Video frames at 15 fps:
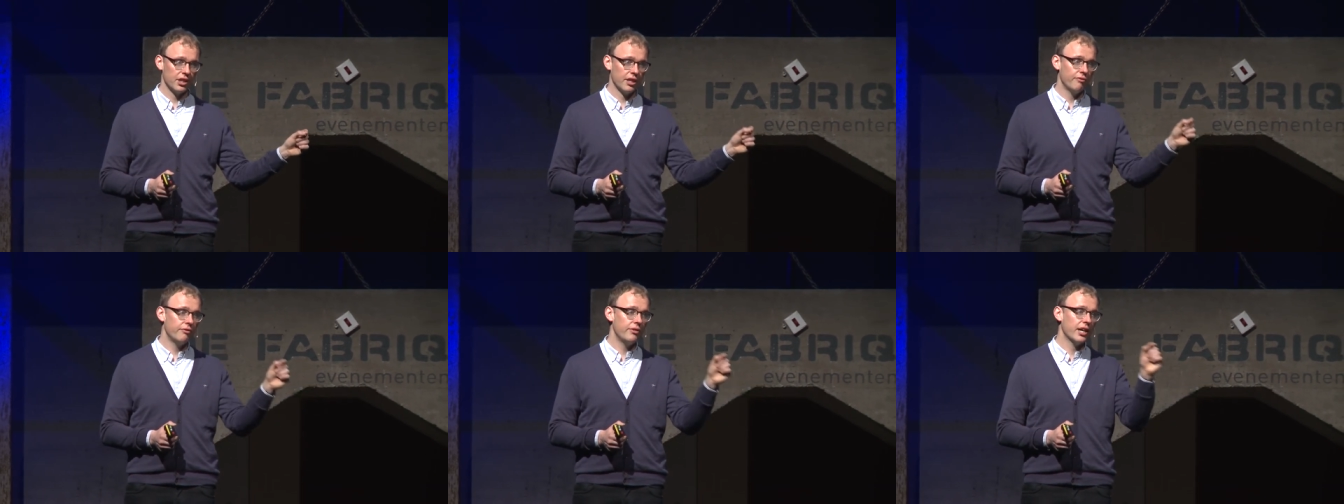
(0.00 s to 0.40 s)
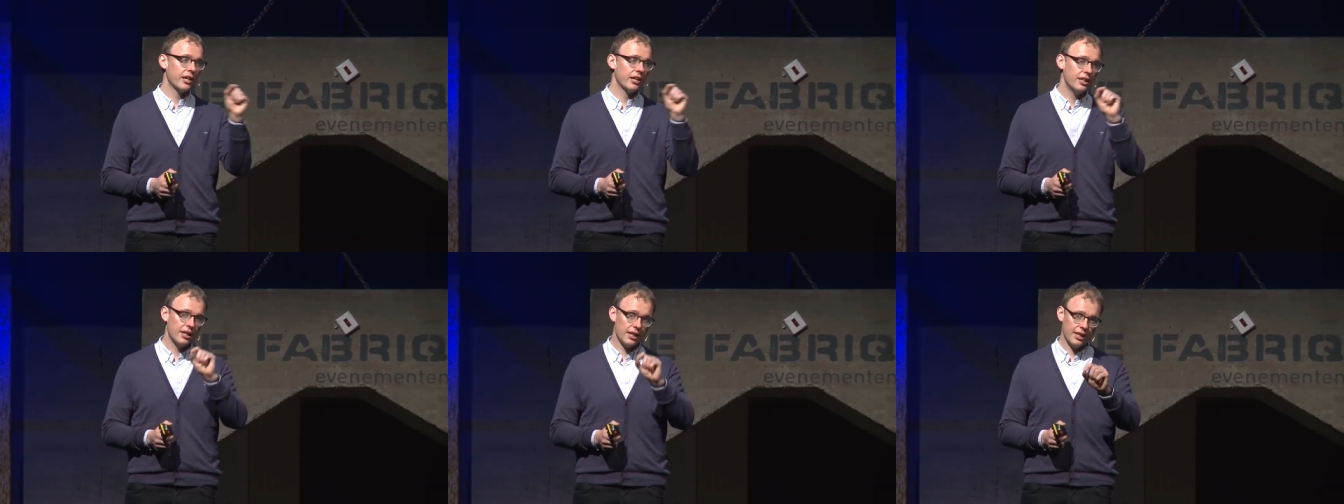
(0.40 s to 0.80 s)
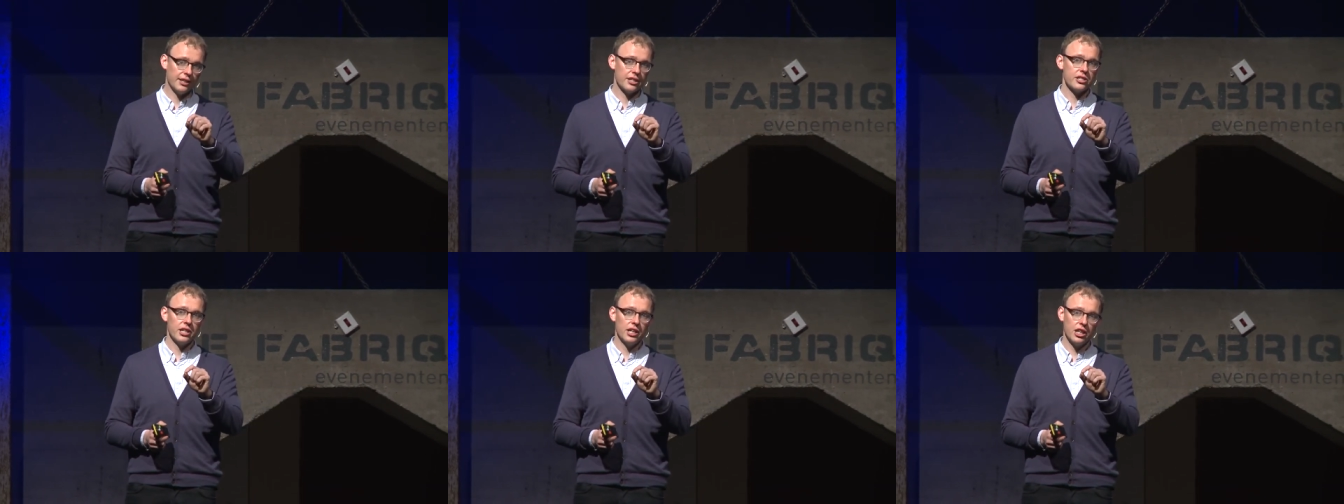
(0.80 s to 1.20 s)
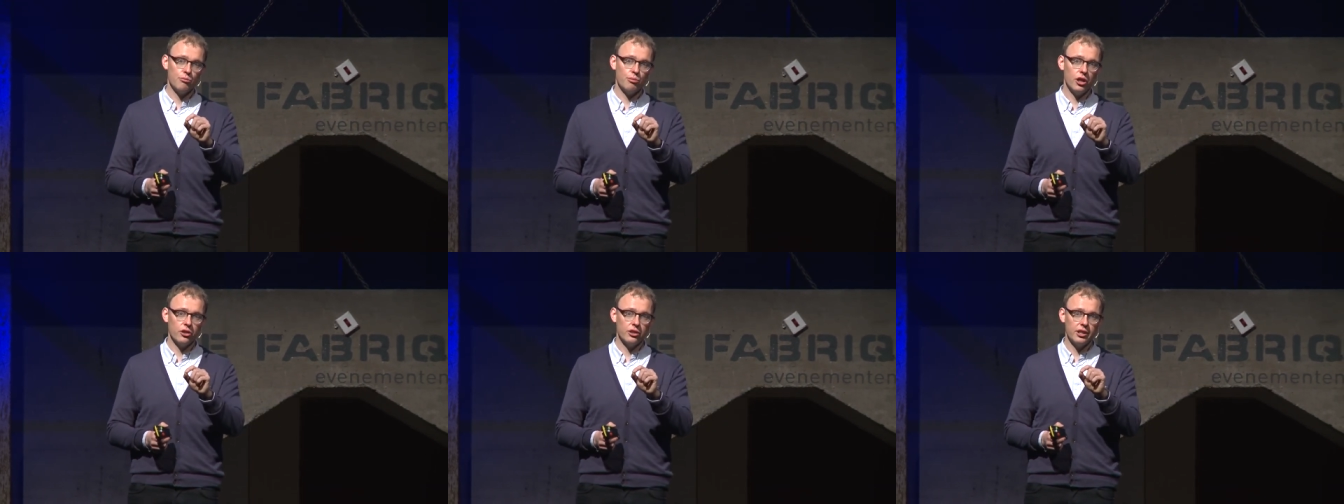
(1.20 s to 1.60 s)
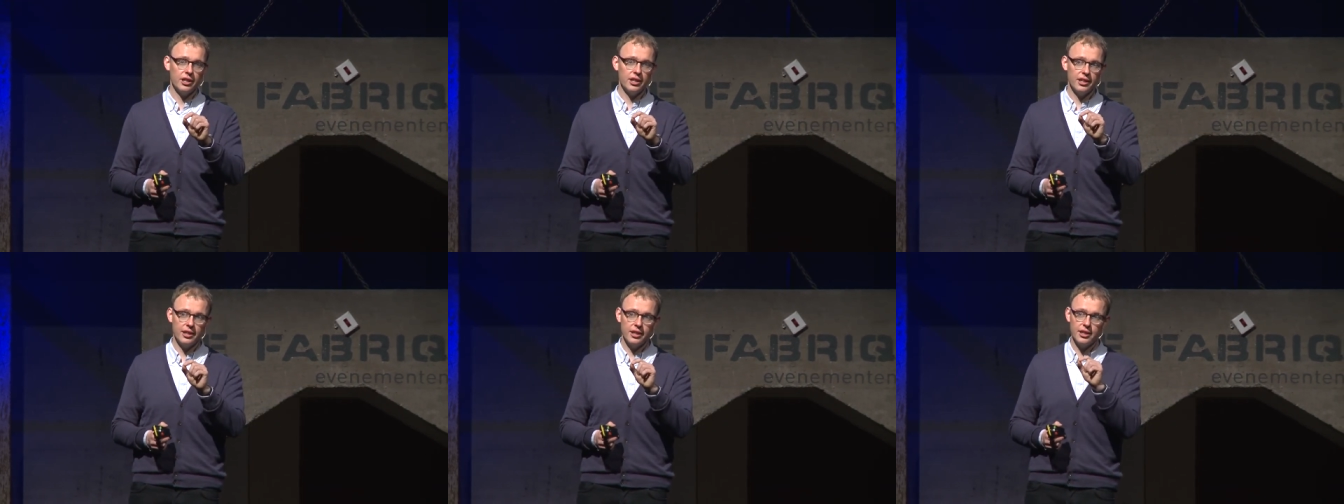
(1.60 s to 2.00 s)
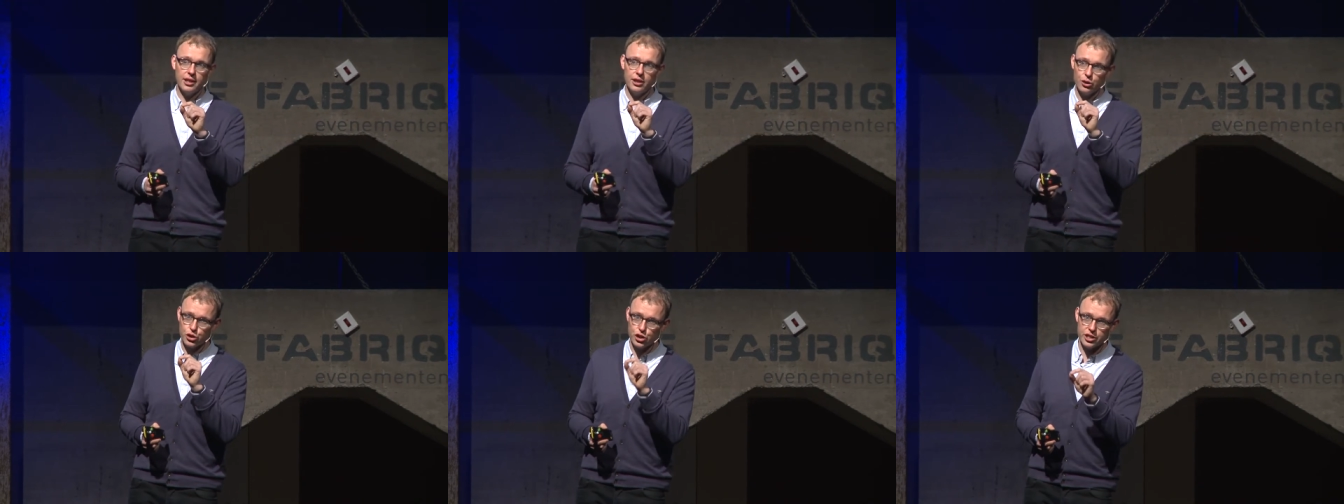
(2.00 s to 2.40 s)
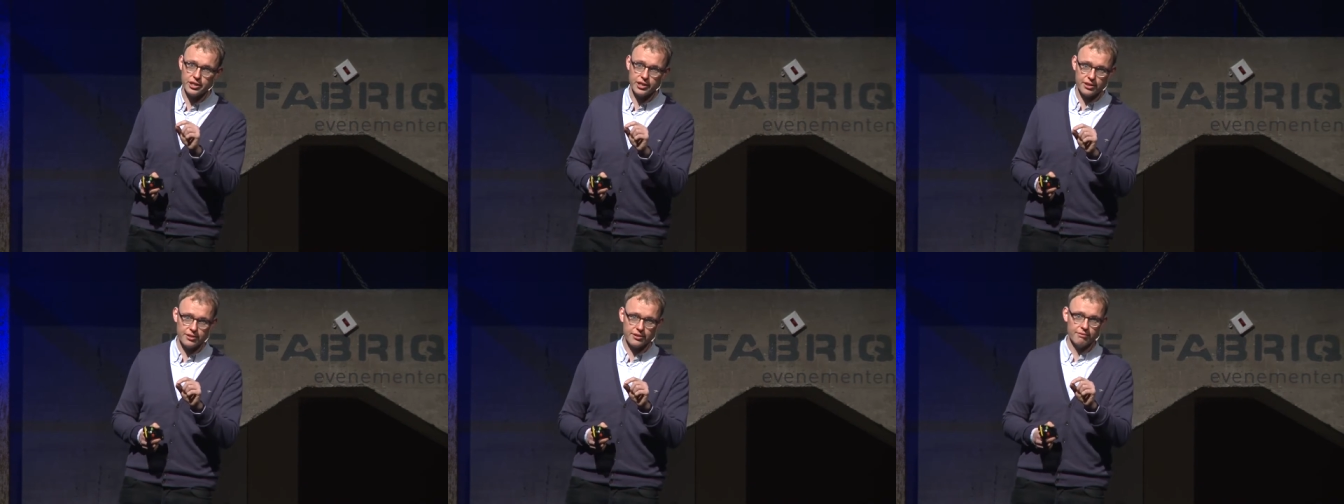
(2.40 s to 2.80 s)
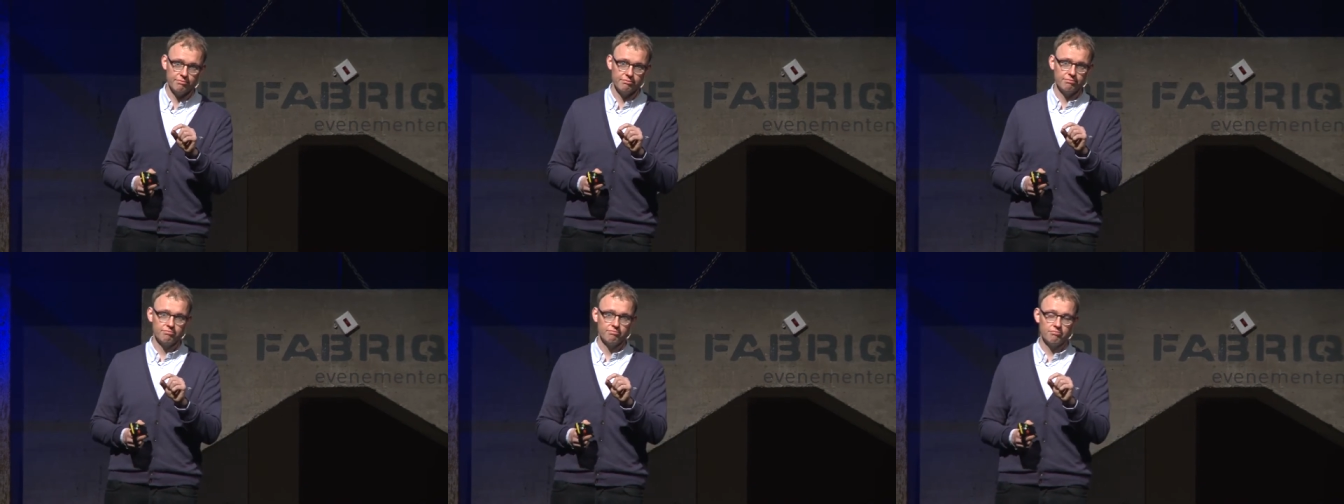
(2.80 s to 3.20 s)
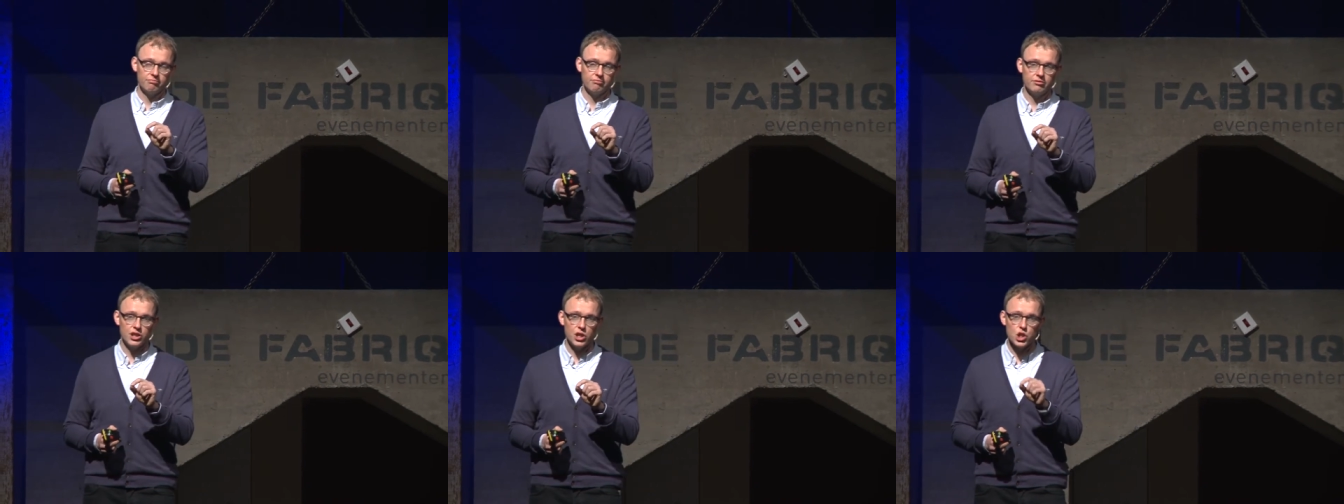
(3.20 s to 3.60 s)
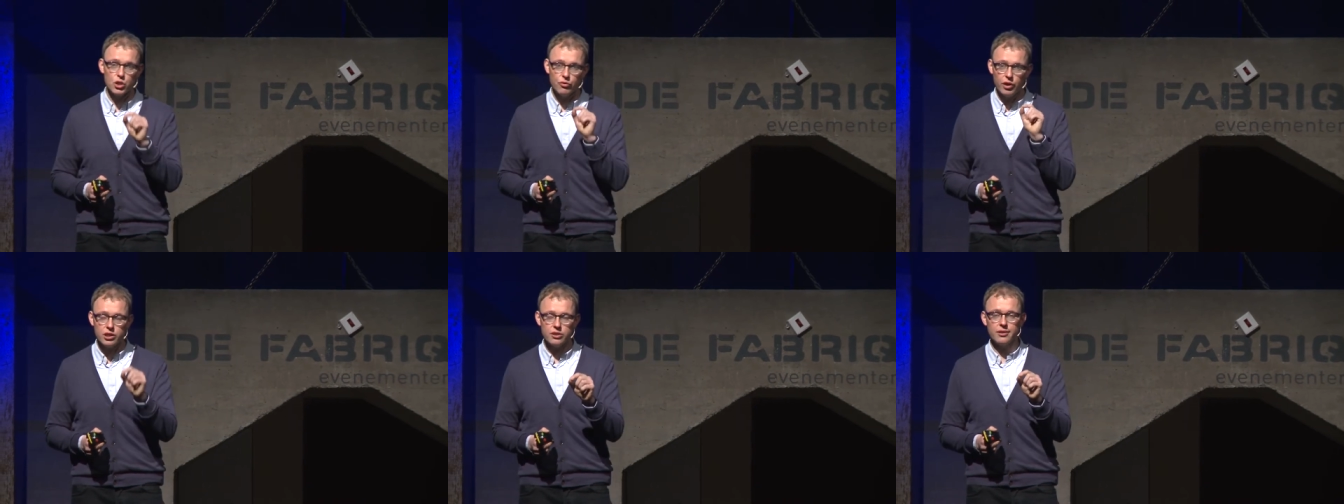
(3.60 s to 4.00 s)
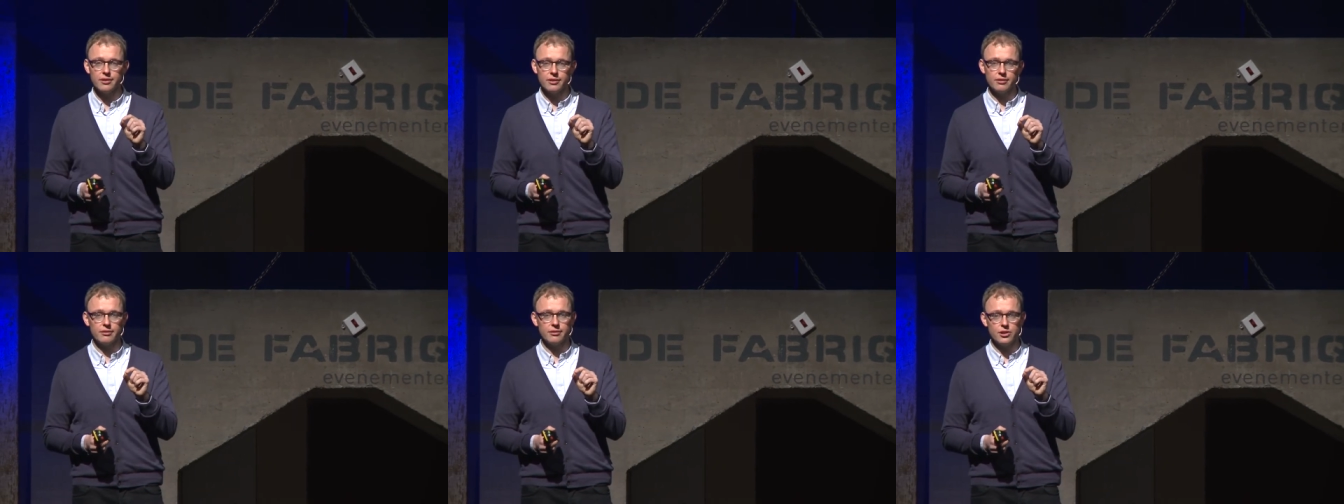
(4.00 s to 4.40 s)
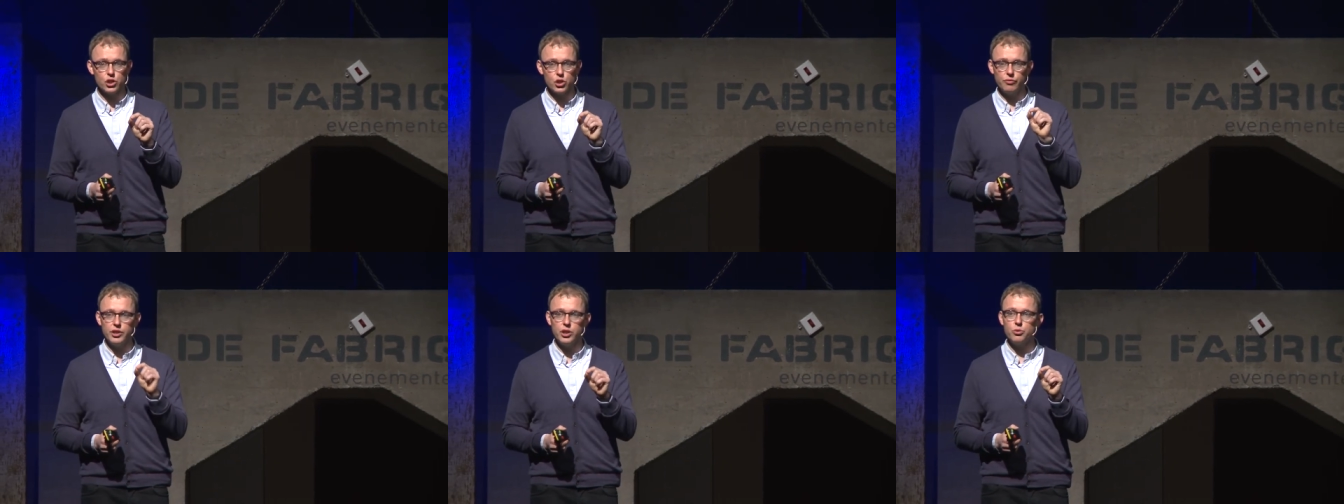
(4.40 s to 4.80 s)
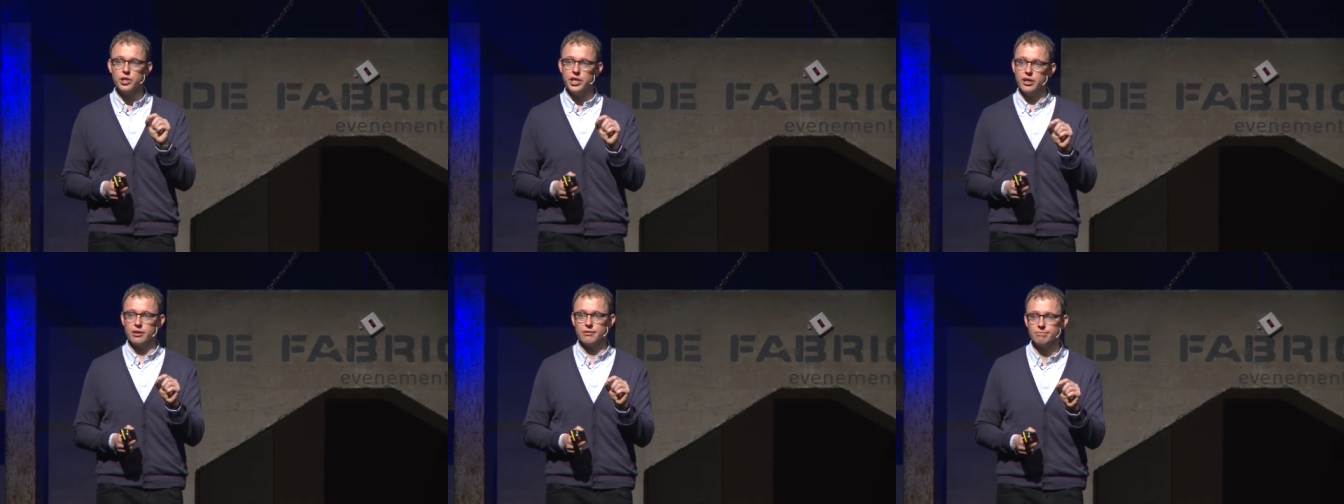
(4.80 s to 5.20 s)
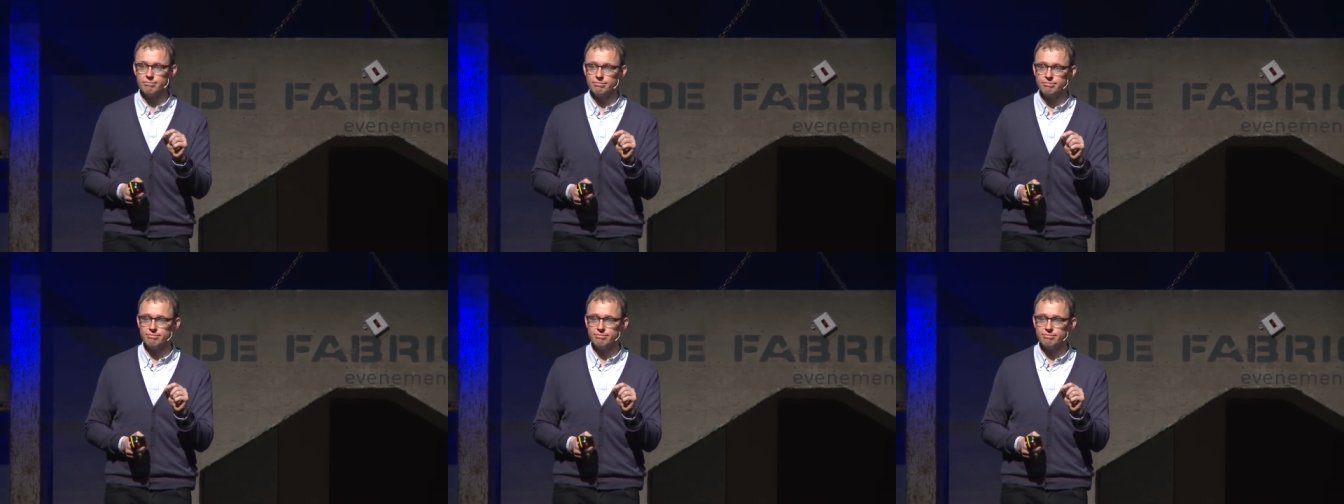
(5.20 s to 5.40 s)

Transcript: and very little understanding about uh, logistics. So what should we do here?